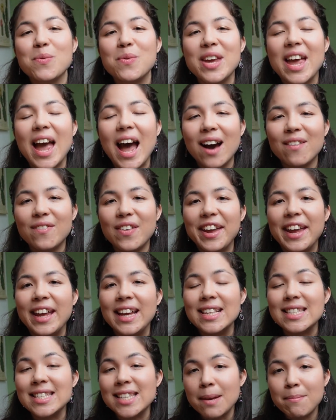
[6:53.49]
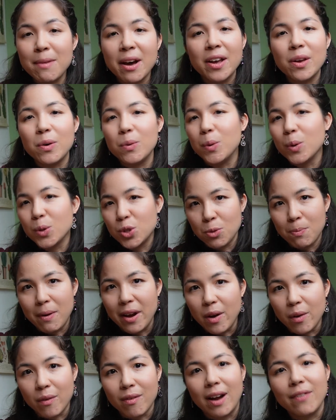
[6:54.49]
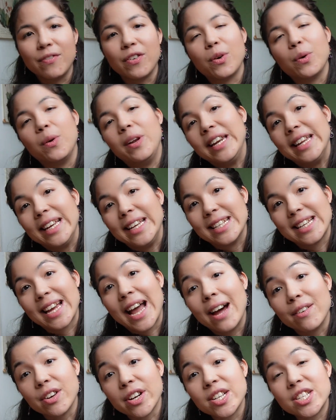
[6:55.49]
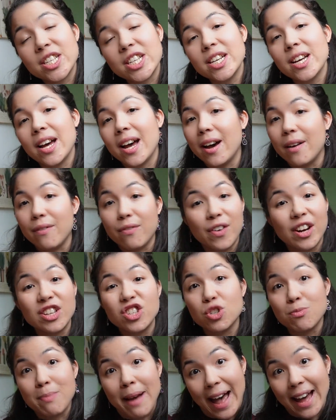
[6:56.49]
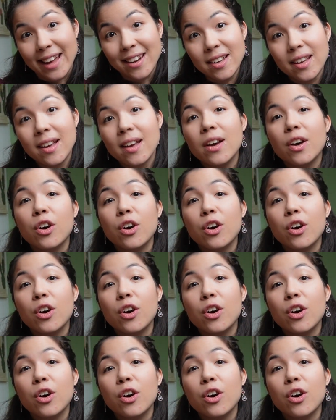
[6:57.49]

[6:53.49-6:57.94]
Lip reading: we have a semi-autobiographical lead character, a French man,